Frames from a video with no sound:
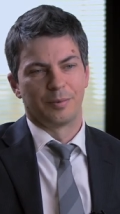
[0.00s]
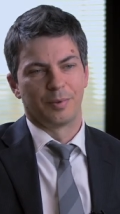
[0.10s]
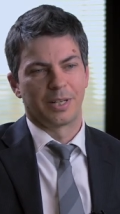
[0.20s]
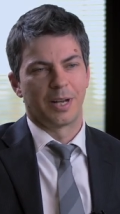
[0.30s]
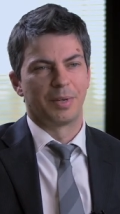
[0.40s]

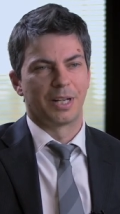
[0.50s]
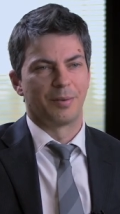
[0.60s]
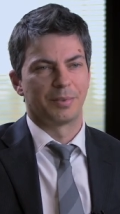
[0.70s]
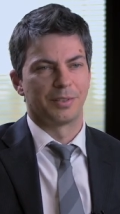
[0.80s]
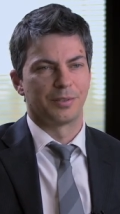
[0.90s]
We're coming
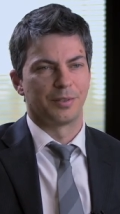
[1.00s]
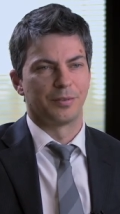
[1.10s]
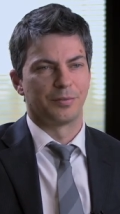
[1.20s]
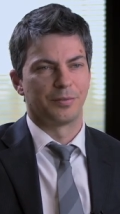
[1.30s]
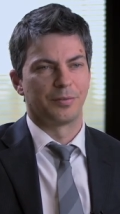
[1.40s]
up to sort
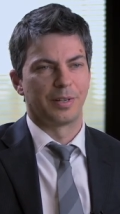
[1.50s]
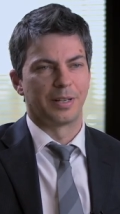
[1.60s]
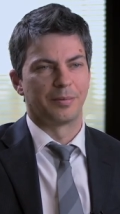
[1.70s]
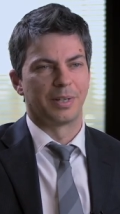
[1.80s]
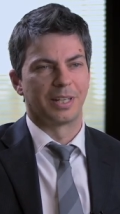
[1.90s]
of,
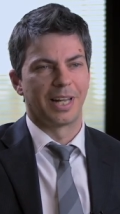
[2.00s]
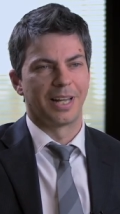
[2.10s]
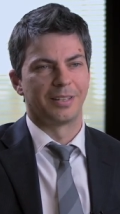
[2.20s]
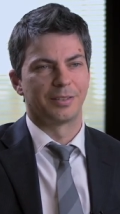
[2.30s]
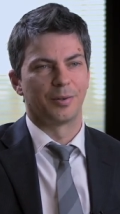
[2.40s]
again,